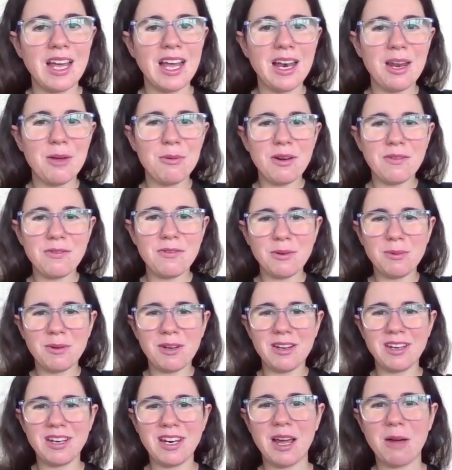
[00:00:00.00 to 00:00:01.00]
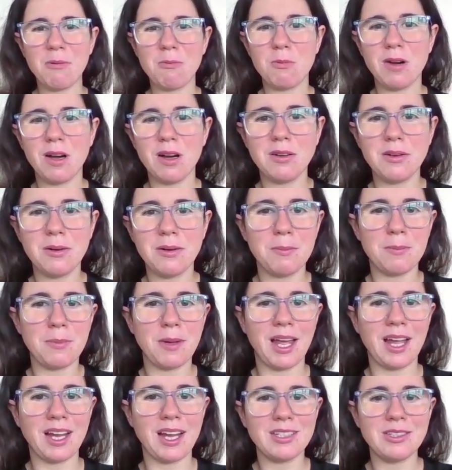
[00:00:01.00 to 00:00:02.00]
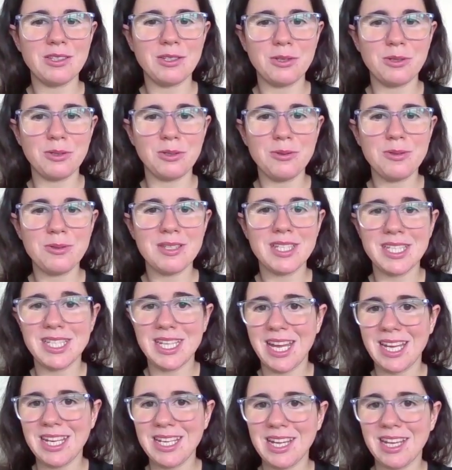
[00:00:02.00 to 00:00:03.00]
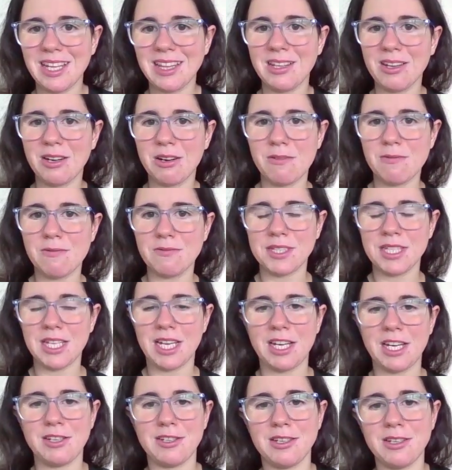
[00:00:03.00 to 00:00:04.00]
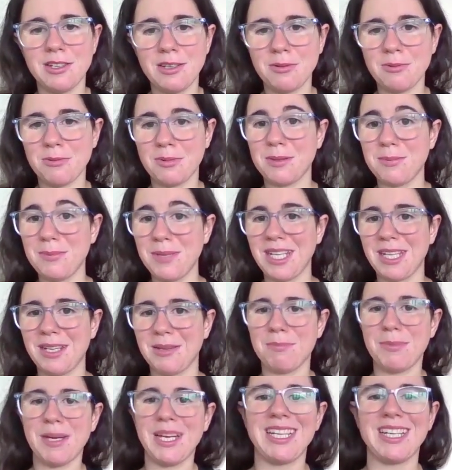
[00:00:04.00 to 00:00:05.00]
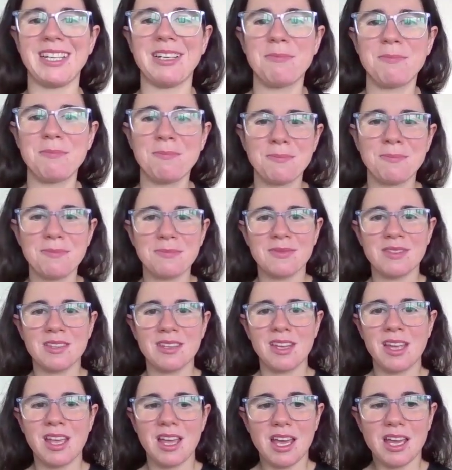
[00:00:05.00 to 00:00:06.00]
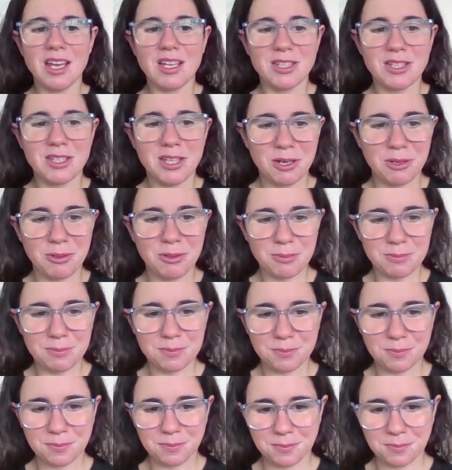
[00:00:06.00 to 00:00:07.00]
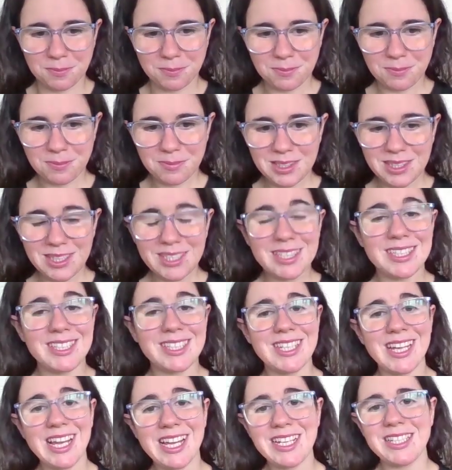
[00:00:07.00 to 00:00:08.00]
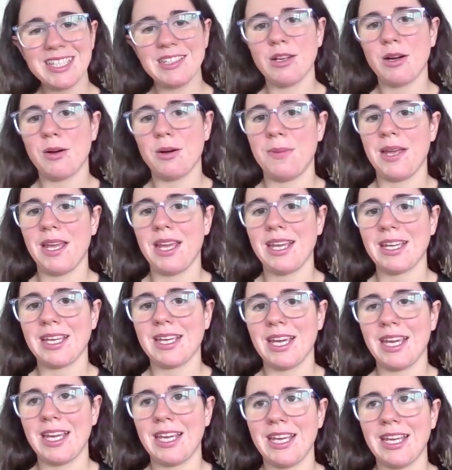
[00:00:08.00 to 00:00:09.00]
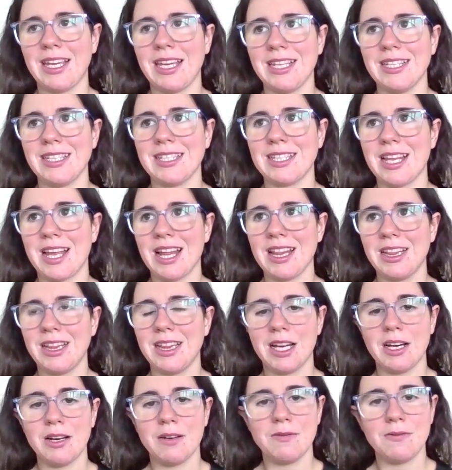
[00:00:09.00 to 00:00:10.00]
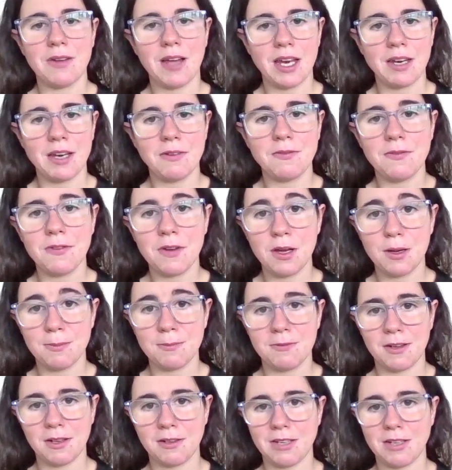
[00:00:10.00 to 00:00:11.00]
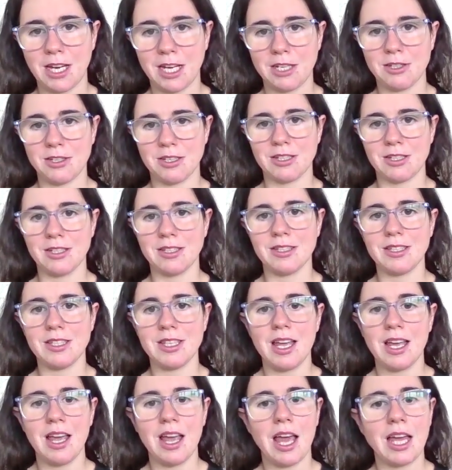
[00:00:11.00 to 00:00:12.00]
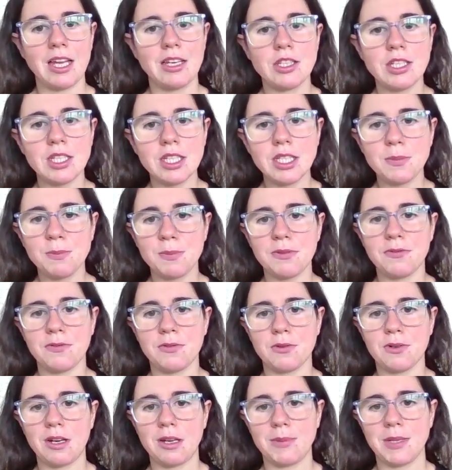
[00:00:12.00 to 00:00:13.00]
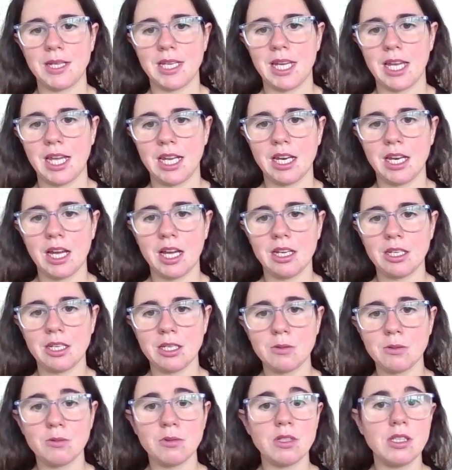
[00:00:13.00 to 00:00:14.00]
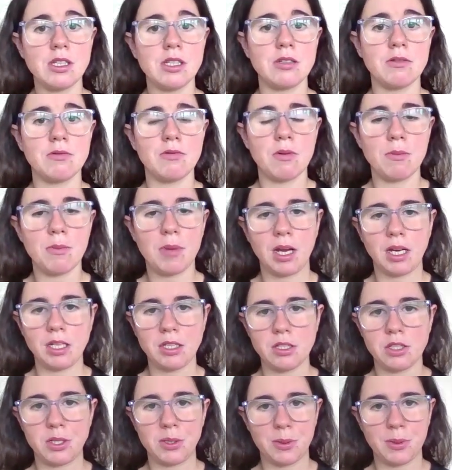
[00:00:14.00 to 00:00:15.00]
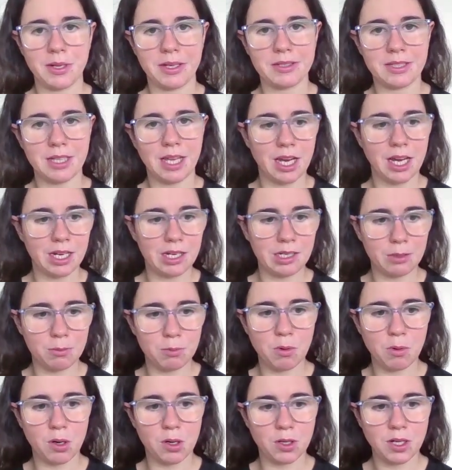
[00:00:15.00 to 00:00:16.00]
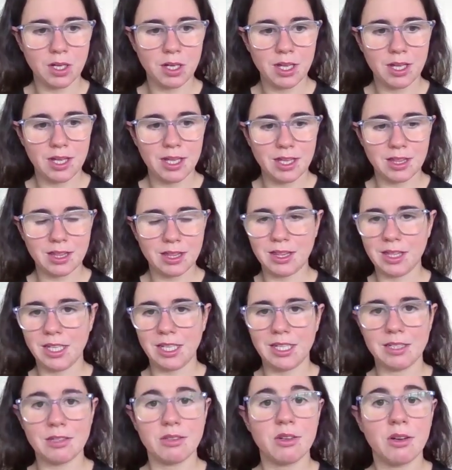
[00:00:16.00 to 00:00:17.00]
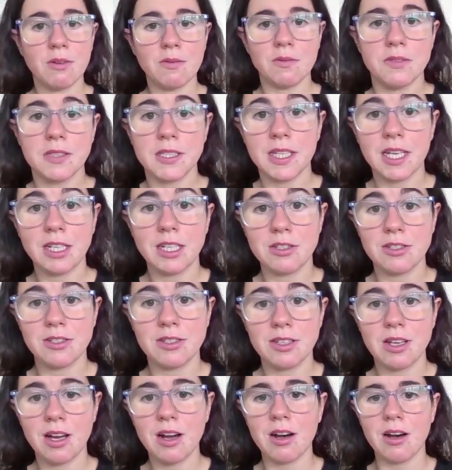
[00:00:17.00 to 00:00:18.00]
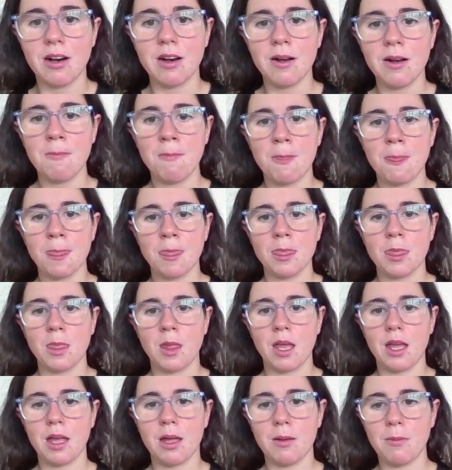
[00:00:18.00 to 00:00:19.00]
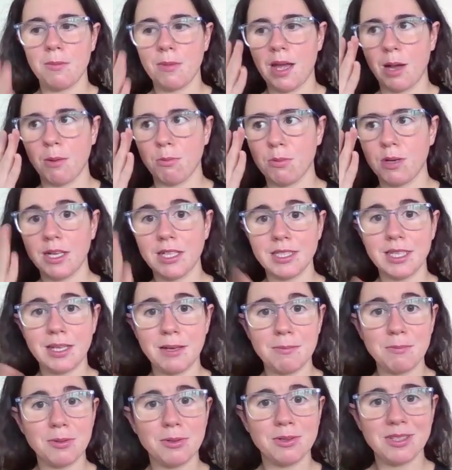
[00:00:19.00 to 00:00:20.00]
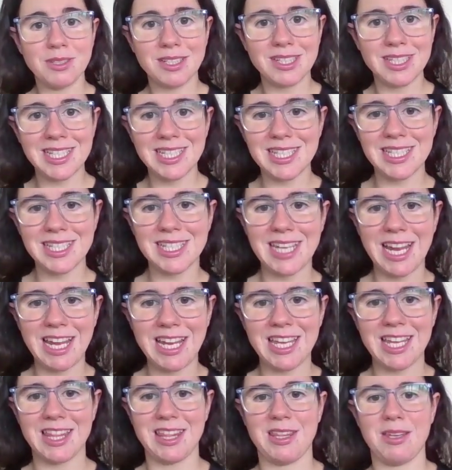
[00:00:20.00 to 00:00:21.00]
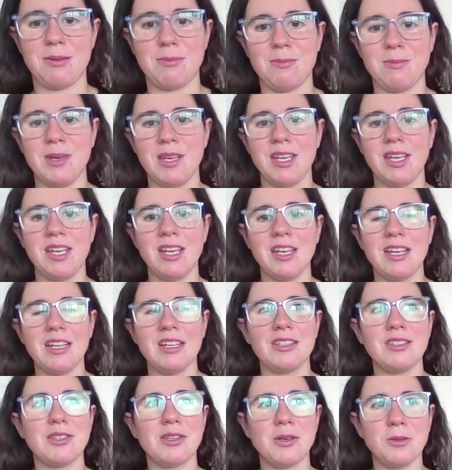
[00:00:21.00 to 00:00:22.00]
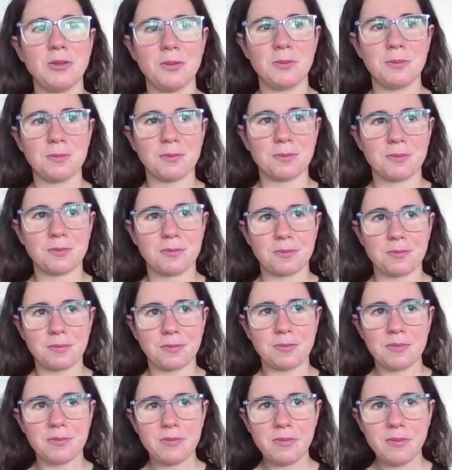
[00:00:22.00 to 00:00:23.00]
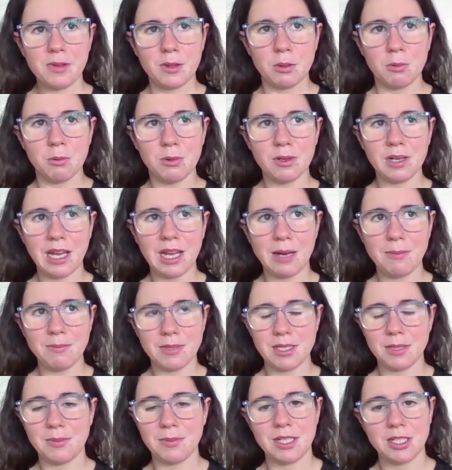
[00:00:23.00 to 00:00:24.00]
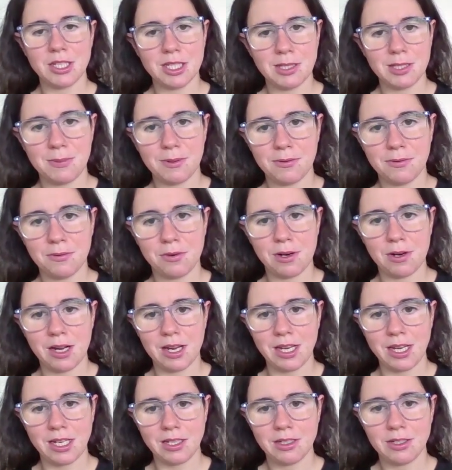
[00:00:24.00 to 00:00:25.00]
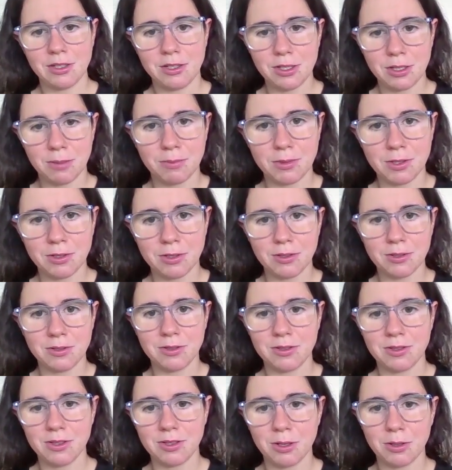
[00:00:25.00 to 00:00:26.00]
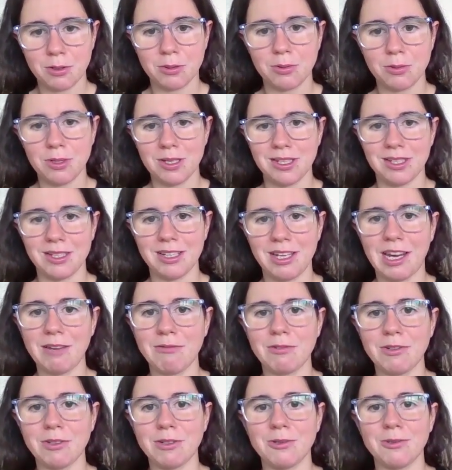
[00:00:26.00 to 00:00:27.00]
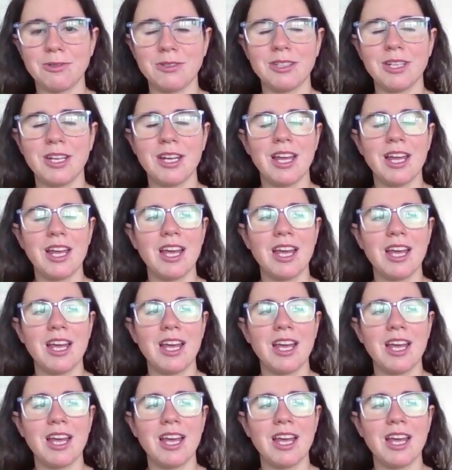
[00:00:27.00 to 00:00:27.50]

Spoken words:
Hello, everyone, and welcome back to Staying in the Conversation with me, Becca. So, today's topic is love and firm foundations. And just before I begin, I just wanted to remind you exactly what these conversations are and why is it important to stay in them. So, what came to me just before I jumped on the call and hit record